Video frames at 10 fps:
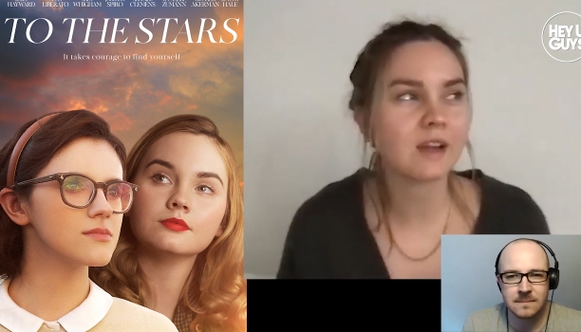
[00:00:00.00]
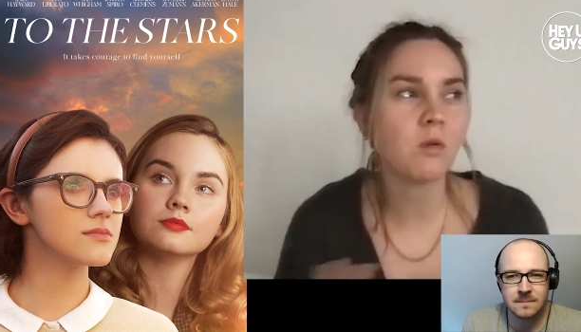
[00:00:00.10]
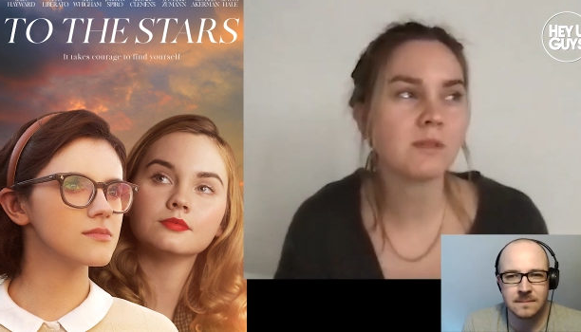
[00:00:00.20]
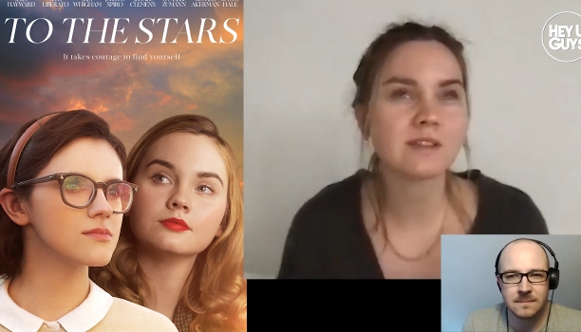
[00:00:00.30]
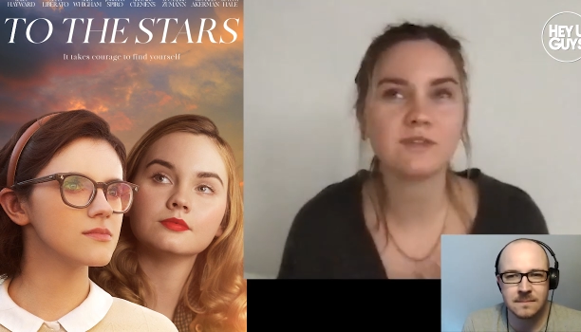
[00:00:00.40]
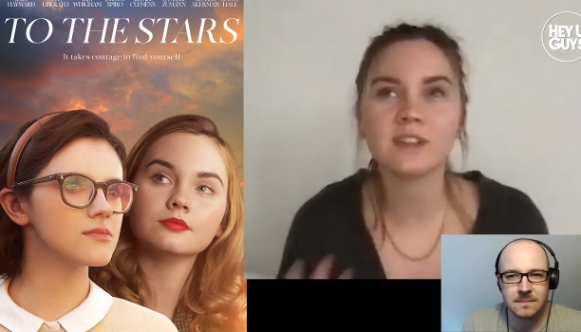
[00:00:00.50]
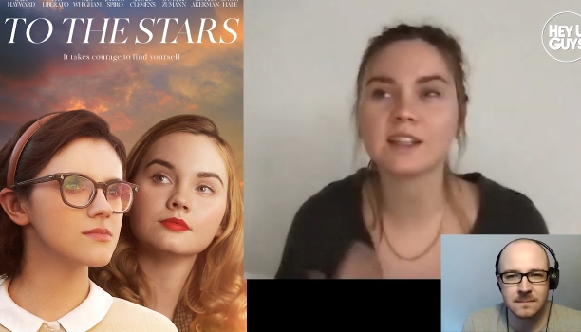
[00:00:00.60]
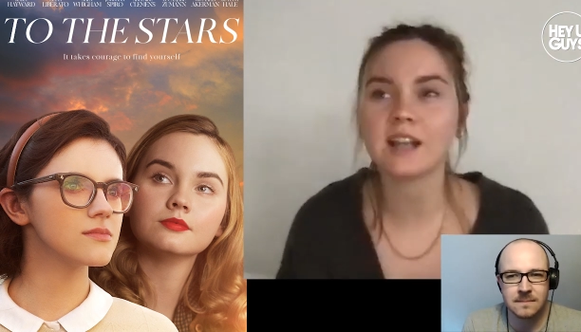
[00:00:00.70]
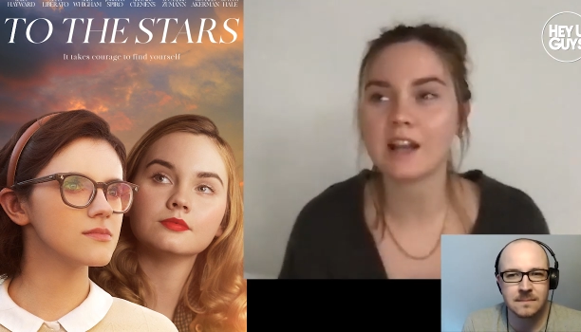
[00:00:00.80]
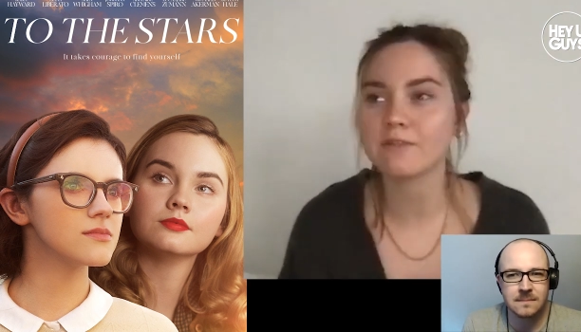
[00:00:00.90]
Speaker 1: almost
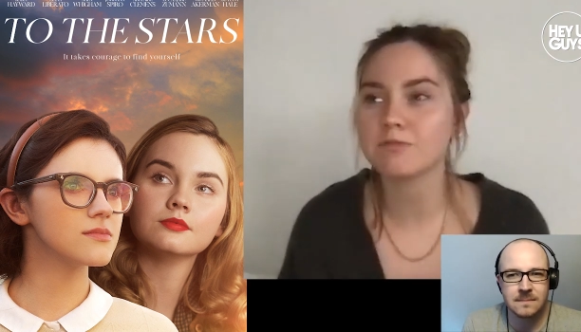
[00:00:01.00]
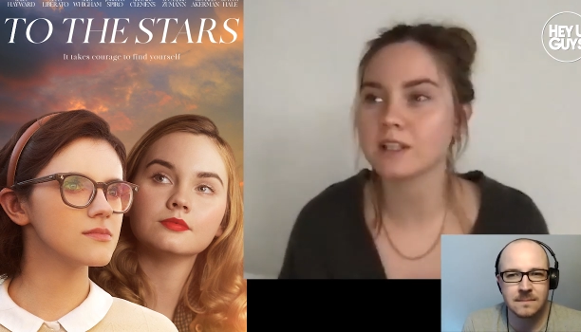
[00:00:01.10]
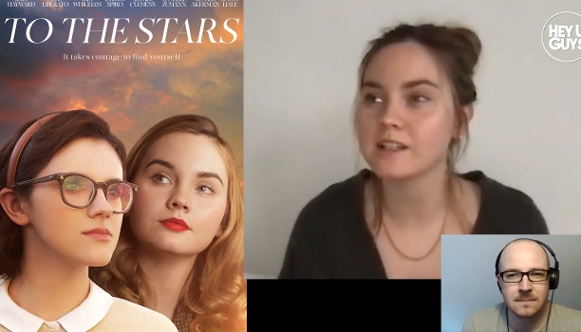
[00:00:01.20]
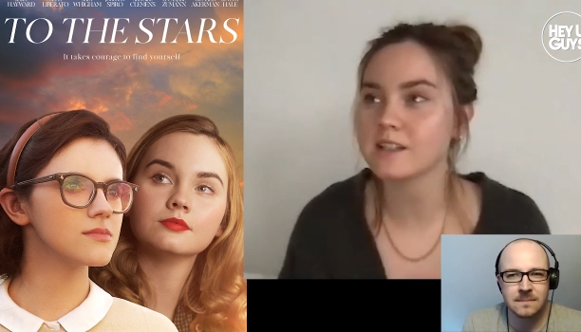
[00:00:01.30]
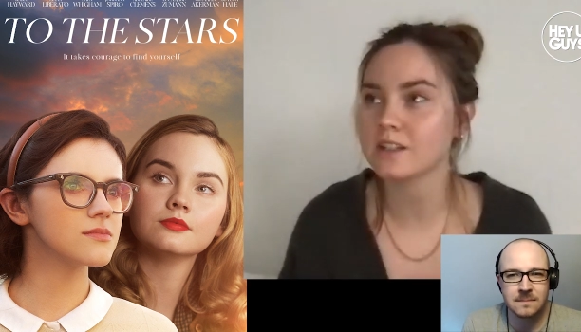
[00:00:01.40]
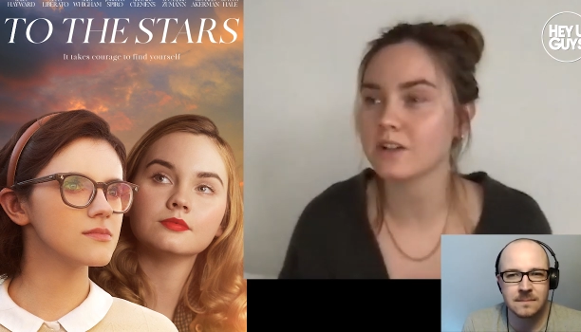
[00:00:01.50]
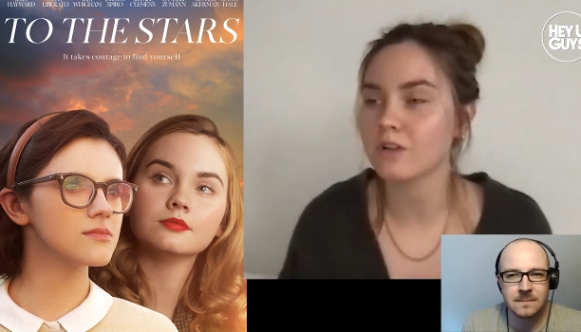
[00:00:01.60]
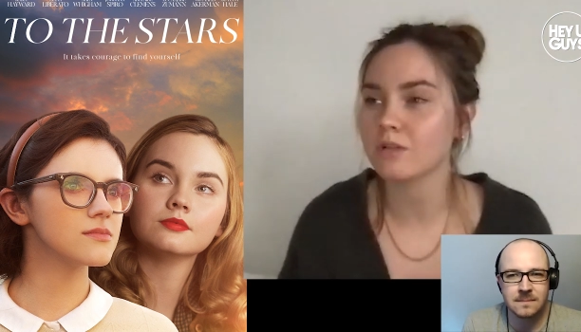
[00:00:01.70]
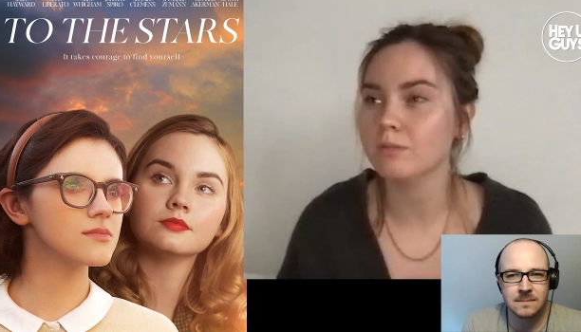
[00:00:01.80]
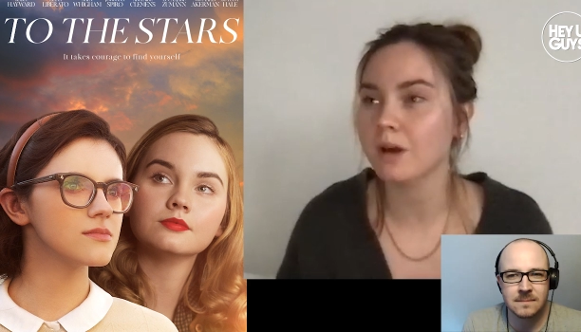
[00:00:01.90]
feeling out of place in your
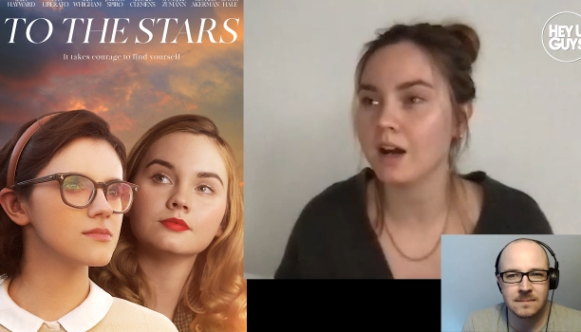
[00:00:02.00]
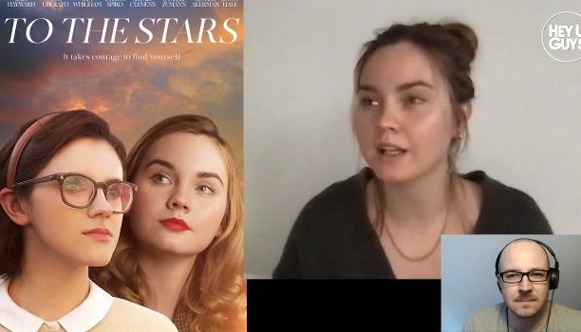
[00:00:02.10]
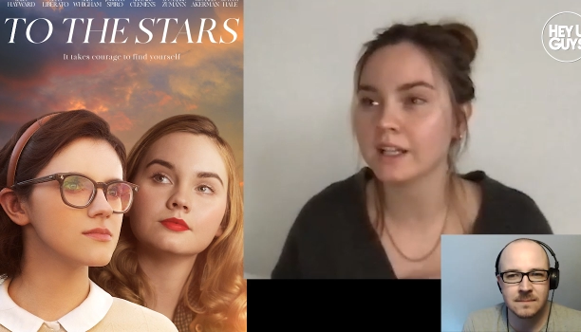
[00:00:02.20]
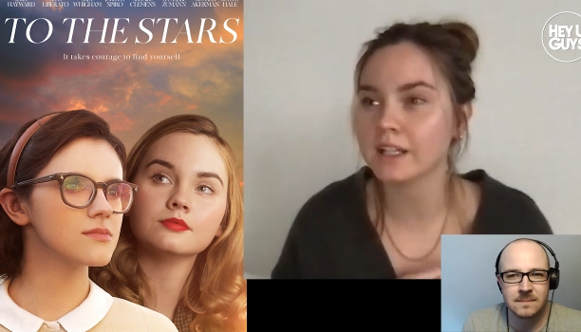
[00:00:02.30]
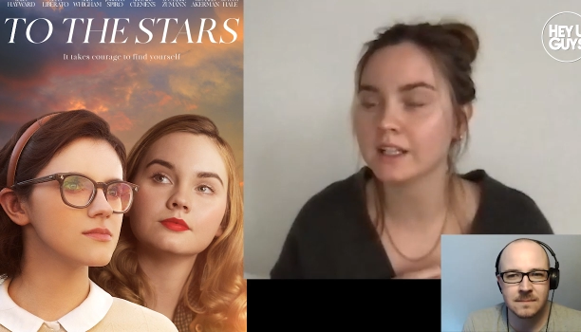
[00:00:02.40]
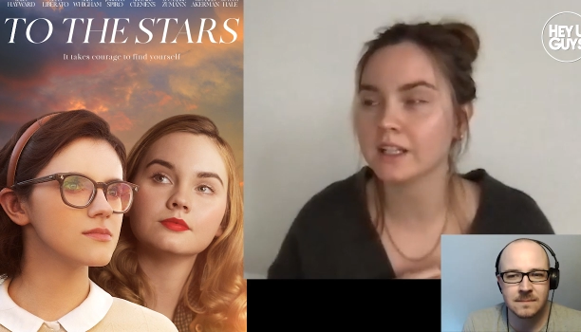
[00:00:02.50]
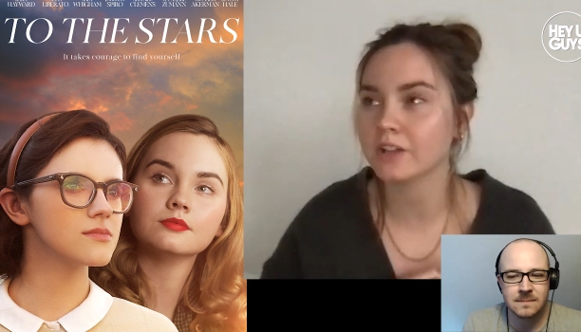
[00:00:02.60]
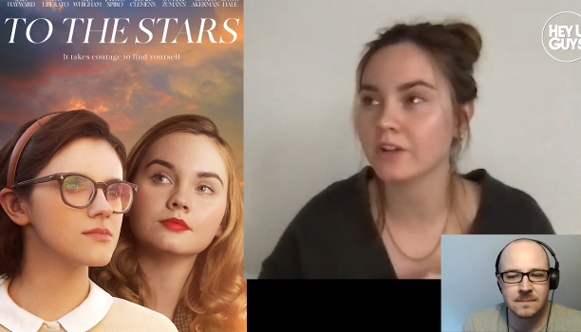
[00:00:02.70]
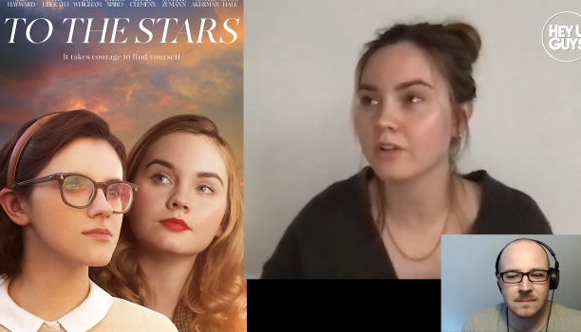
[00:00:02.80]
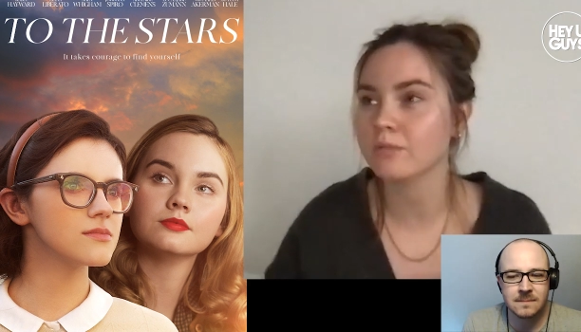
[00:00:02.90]
own body and in
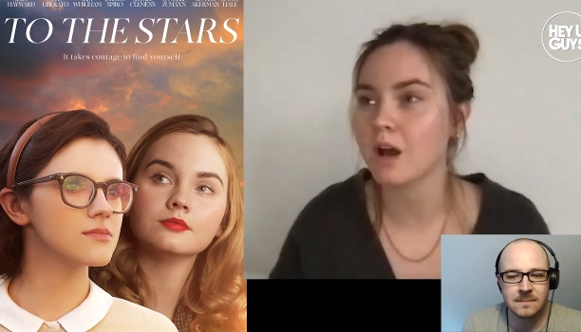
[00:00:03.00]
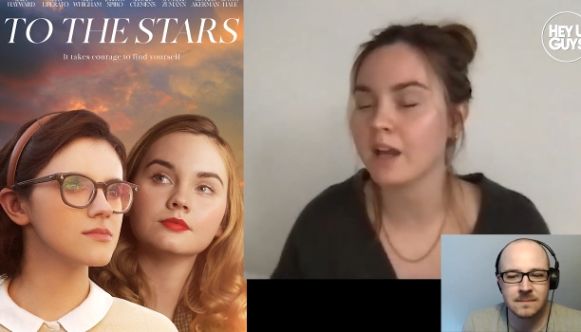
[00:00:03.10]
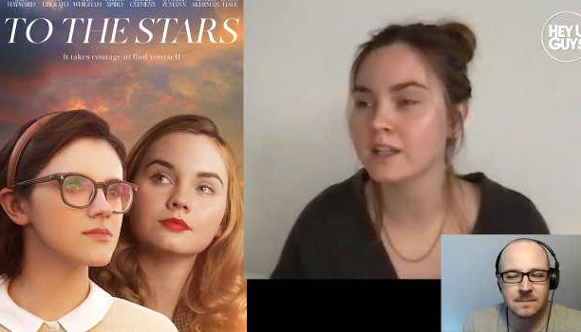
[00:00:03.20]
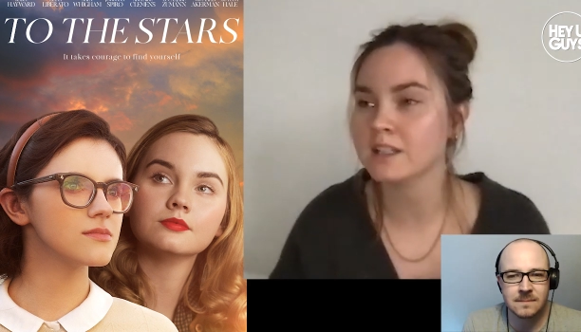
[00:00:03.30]
your own mind.